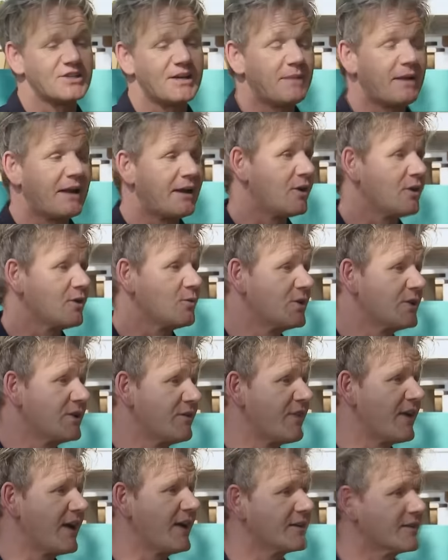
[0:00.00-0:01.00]
at Planet Hollywood in
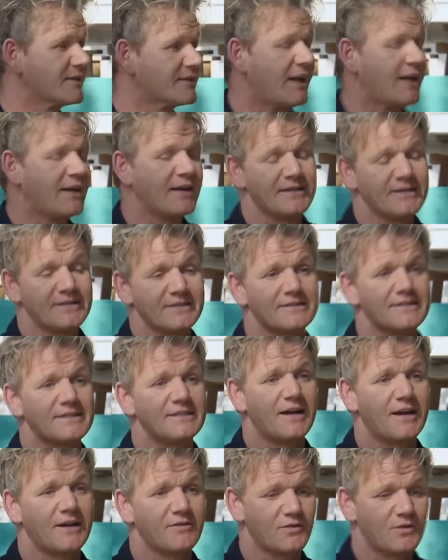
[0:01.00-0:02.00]
Vegas, and it is to
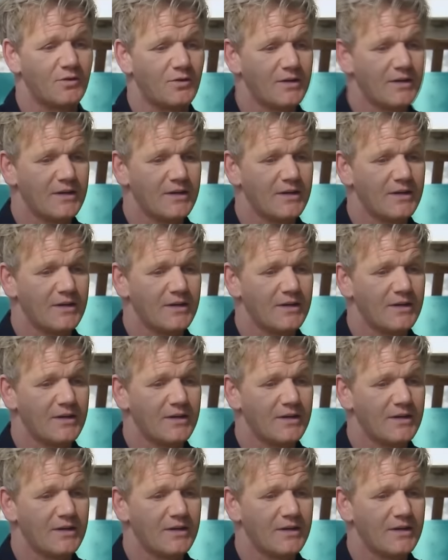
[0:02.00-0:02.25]
die for.